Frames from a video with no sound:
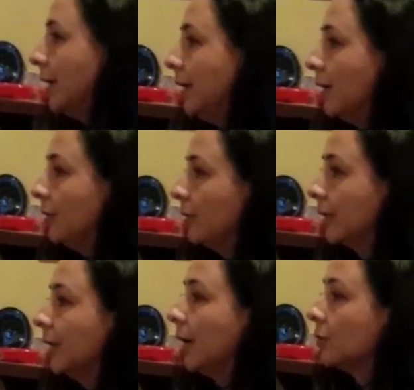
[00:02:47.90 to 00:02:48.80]
that, how to
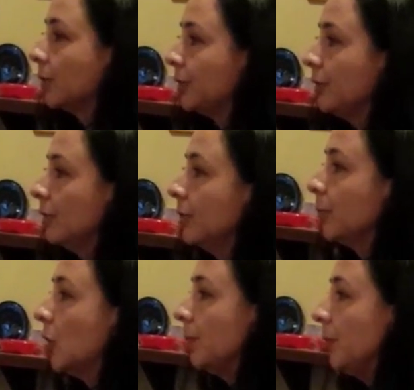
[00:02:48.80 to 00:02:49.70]
connect with the
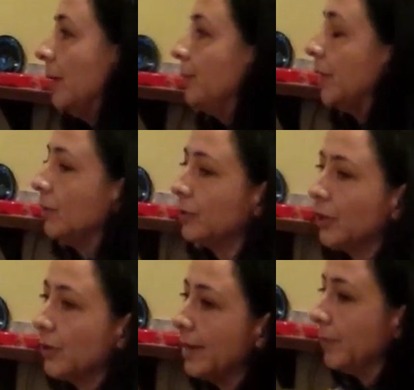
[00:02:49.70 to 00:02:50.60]
proper MP or
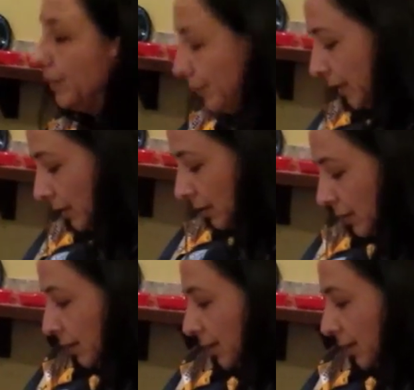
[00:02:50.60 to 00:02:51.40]
your MPP.